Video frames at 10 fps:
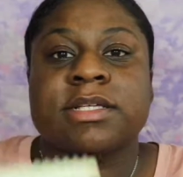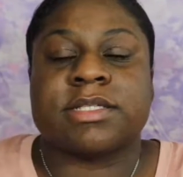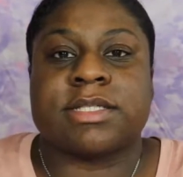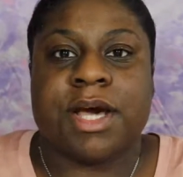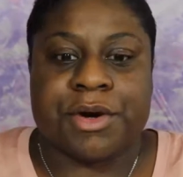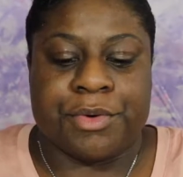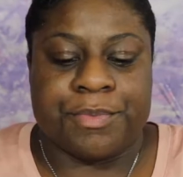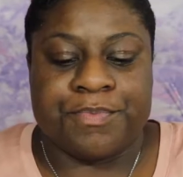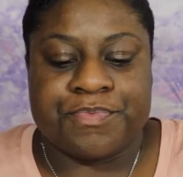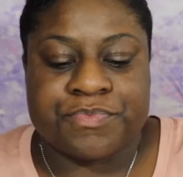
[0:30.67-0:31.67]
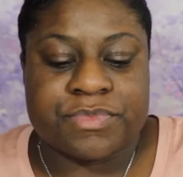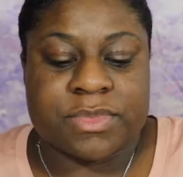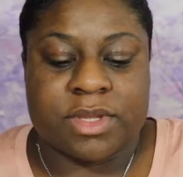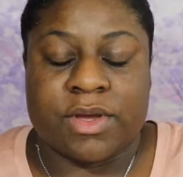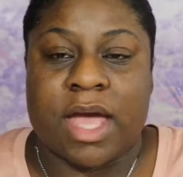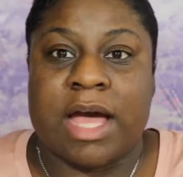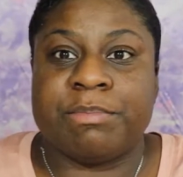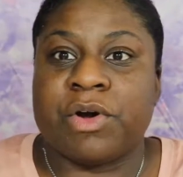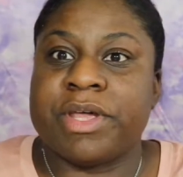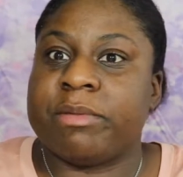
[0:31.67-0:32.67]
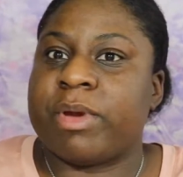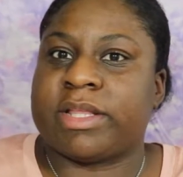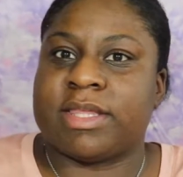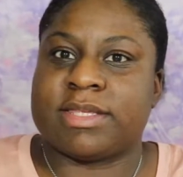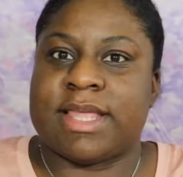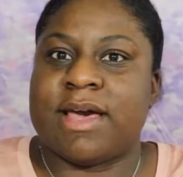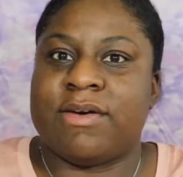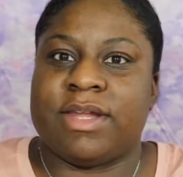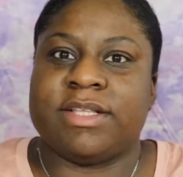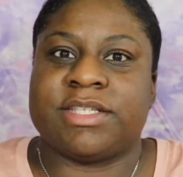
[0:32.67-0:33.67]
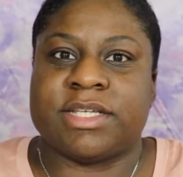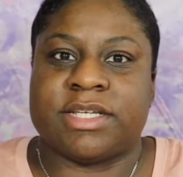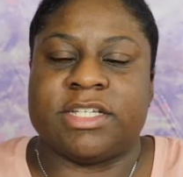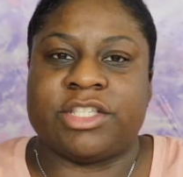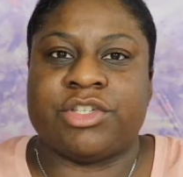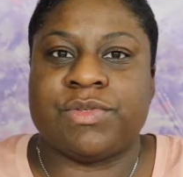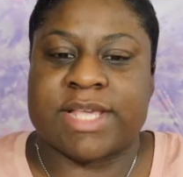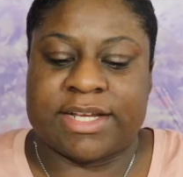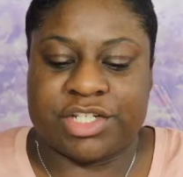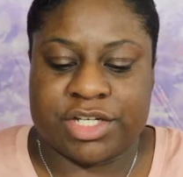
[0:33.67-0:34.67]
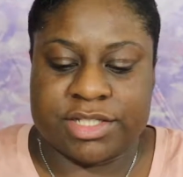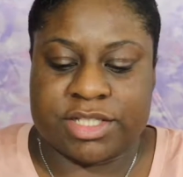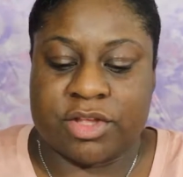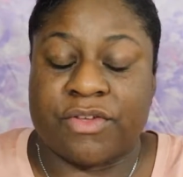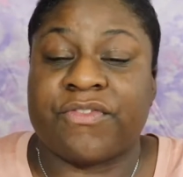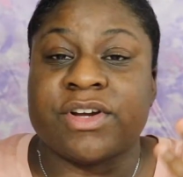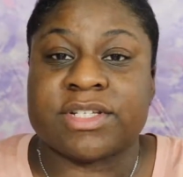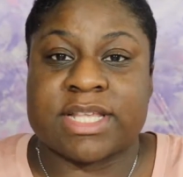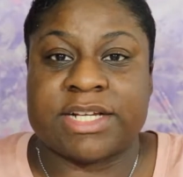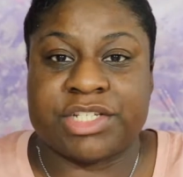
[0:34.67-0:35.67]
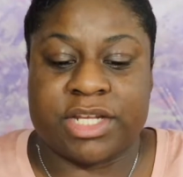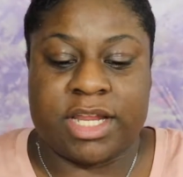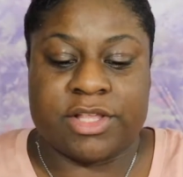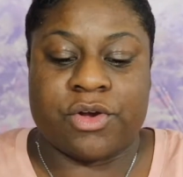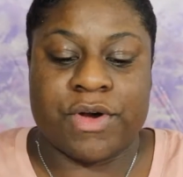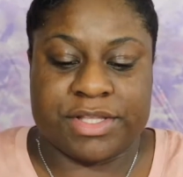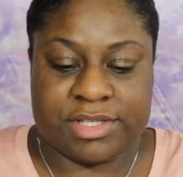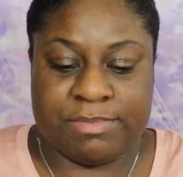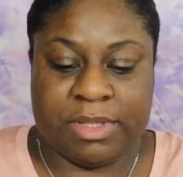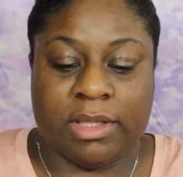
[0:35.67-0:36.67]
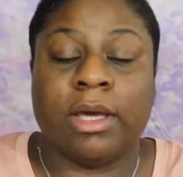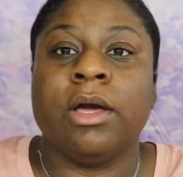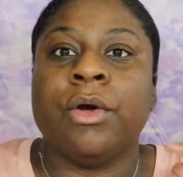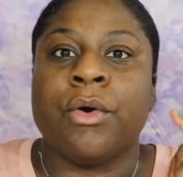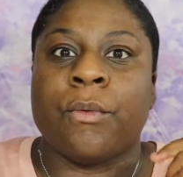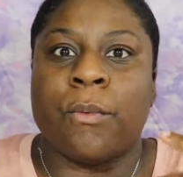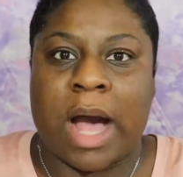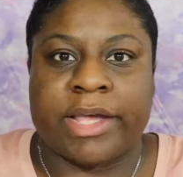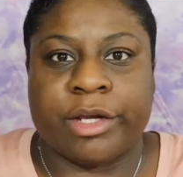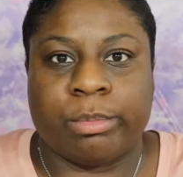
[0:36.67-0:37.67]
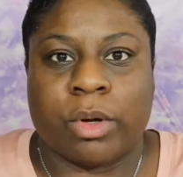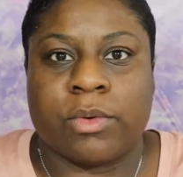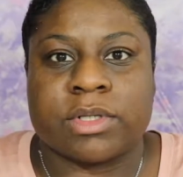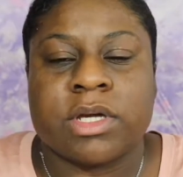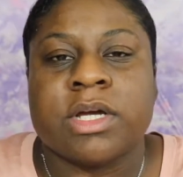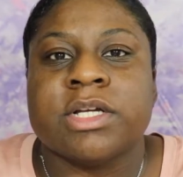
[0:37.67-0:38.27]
So I'm going to break this down into 2 sections. So the first section is going to be why you're broke.